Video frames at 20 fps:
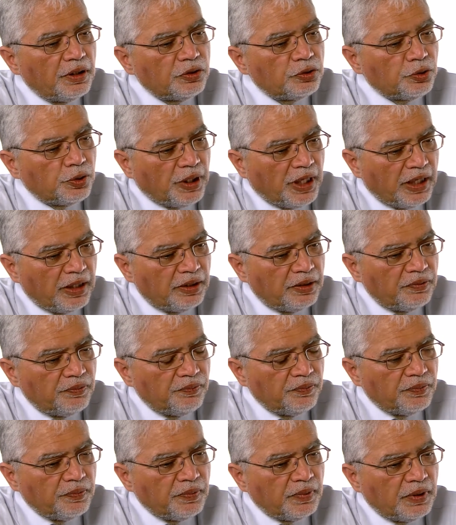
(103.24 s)
Sudan,
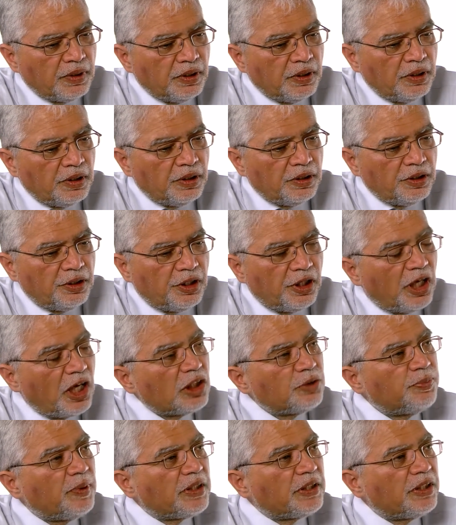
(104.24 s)
the
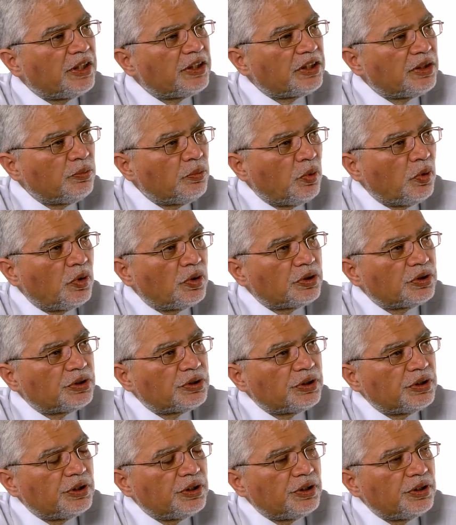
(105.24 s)
expectation
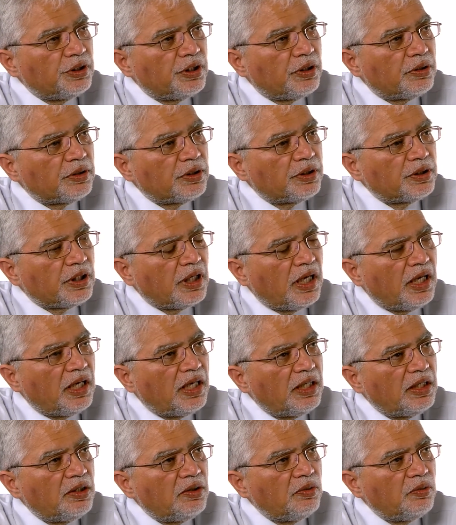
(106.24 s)
was that
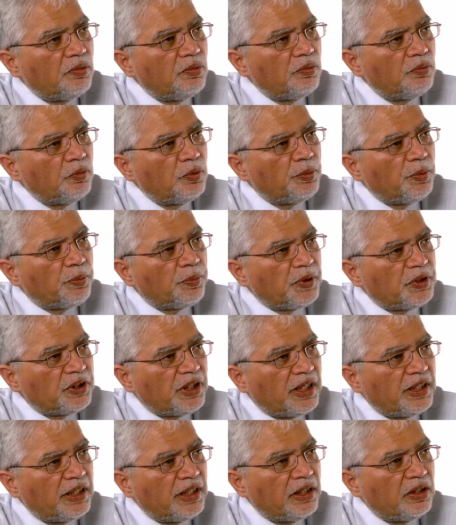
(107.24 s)
I would be
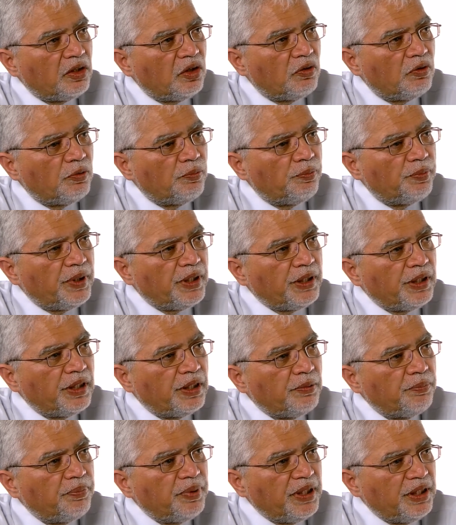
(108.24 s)
presiding or
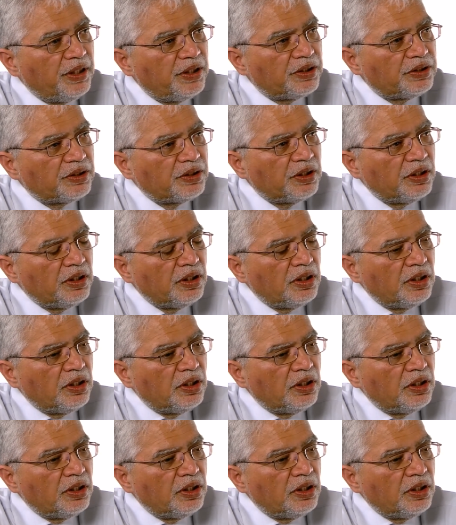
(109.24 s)
bringing peace